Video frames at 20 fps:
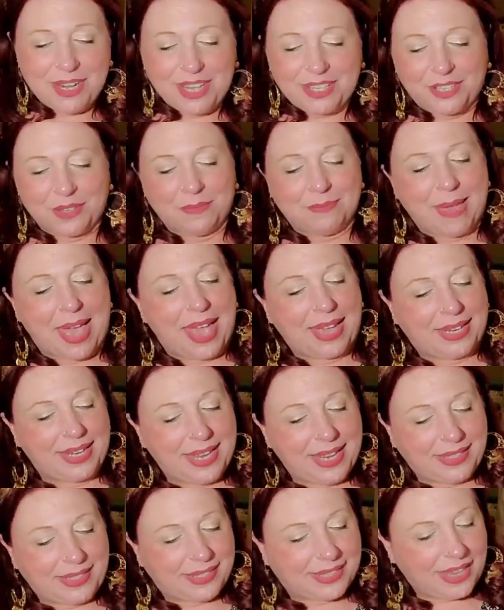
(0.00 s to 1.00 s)
gonna do
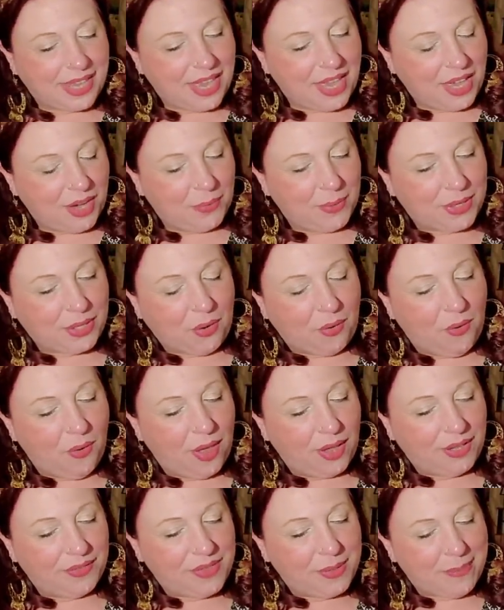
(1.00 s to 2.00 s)
magnets with
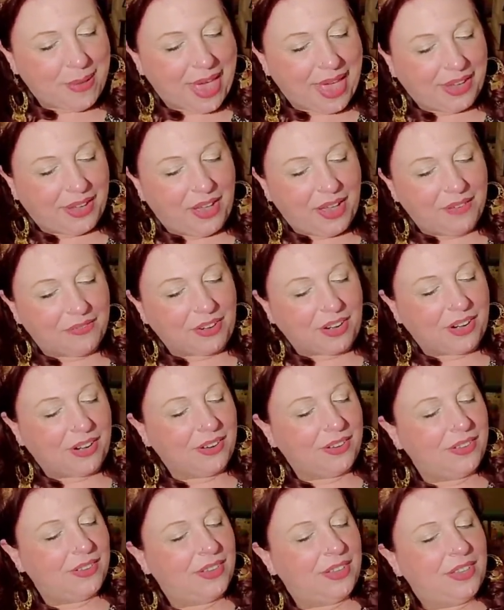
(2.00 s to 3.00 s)
all of the back
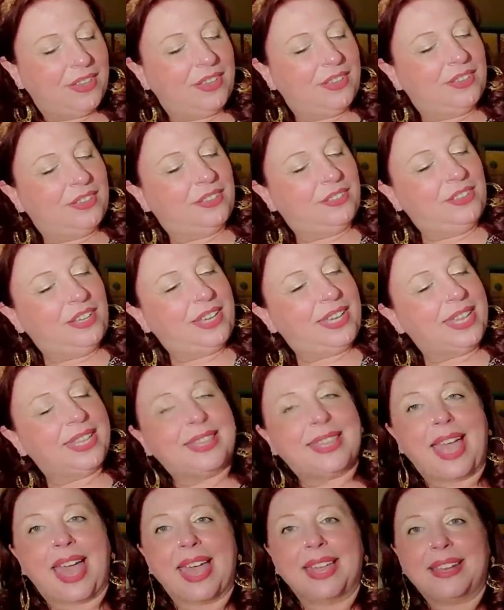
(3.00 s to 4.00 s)
cover. Look
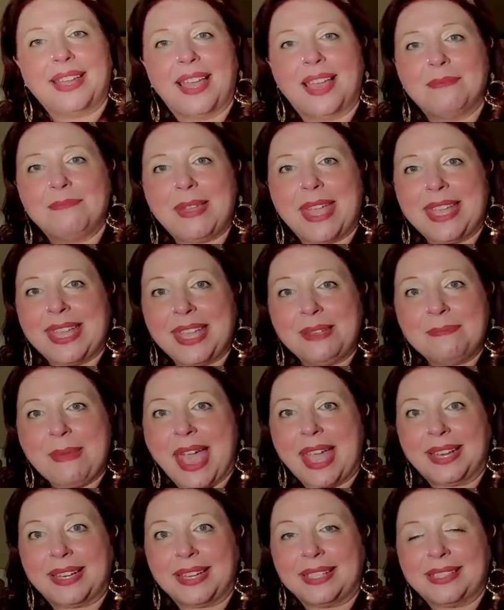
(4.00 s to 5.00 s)
at that, making
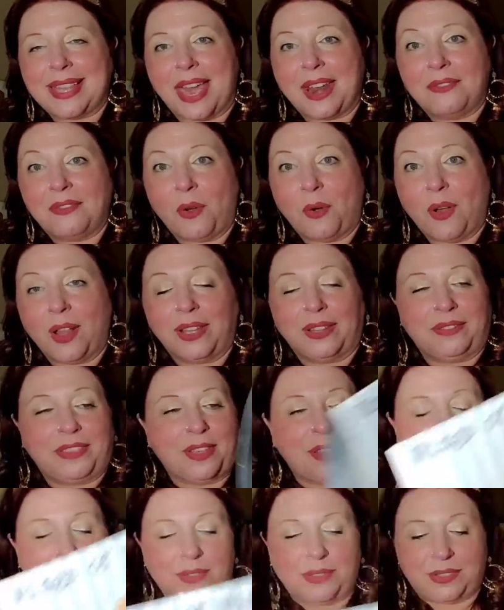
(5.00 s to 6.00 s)
magnets out of all of
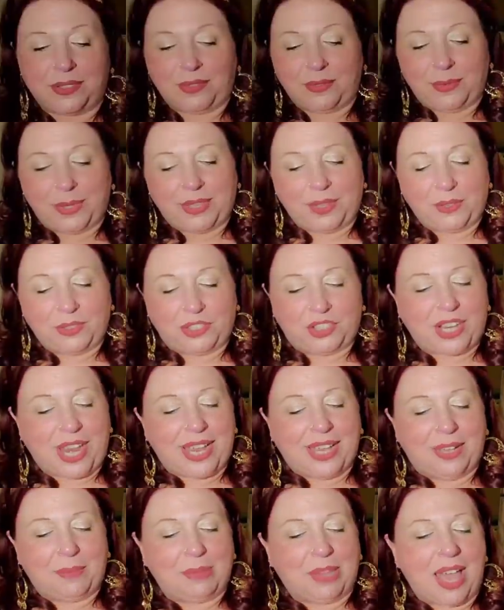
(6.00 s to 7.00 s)
those with those
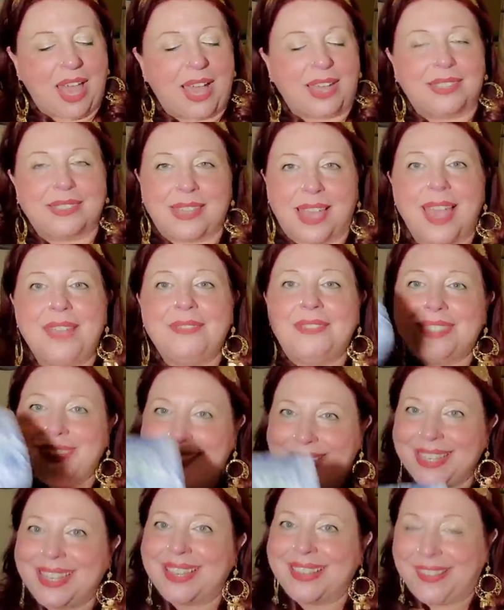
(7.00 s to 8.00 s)
Jenga blocks. I've
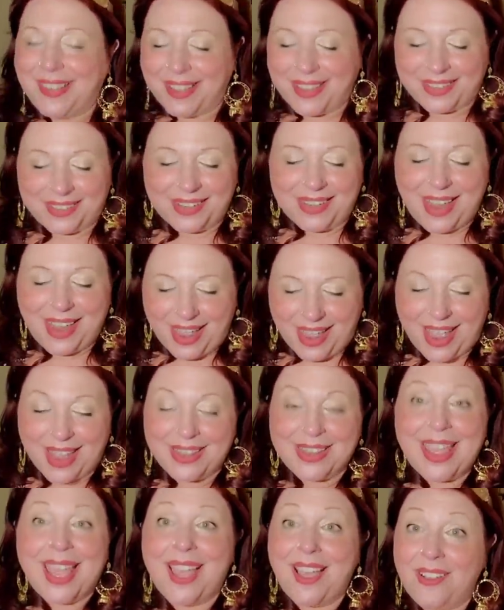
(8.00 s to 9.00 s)
seen it done
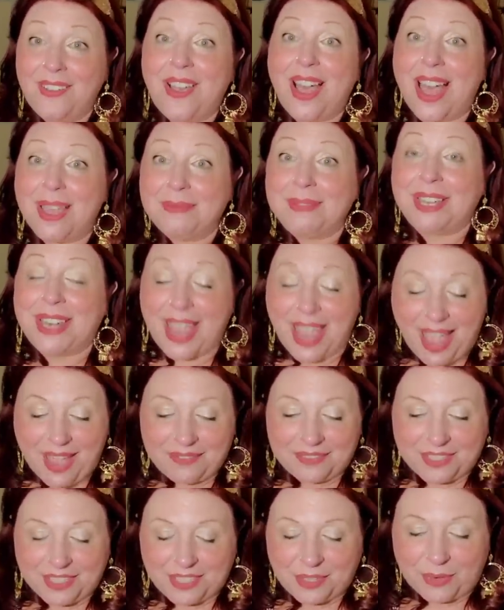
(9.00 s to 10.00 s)
and now I'm gonna
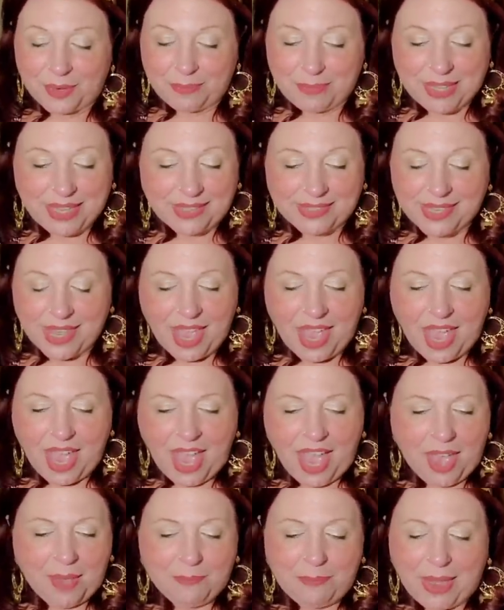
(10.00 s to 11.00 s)
have to do it because,
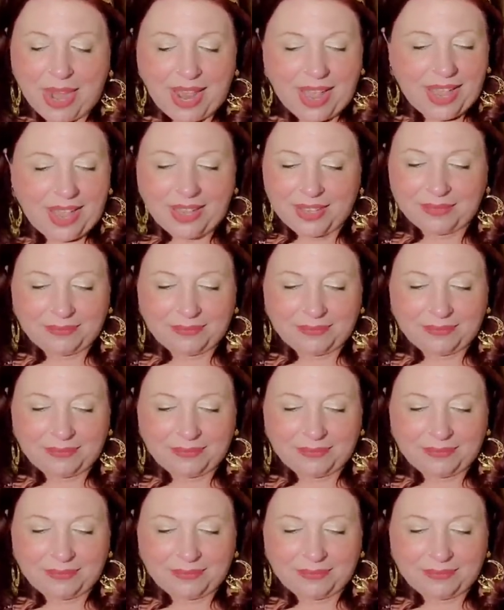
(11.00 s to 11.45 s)
but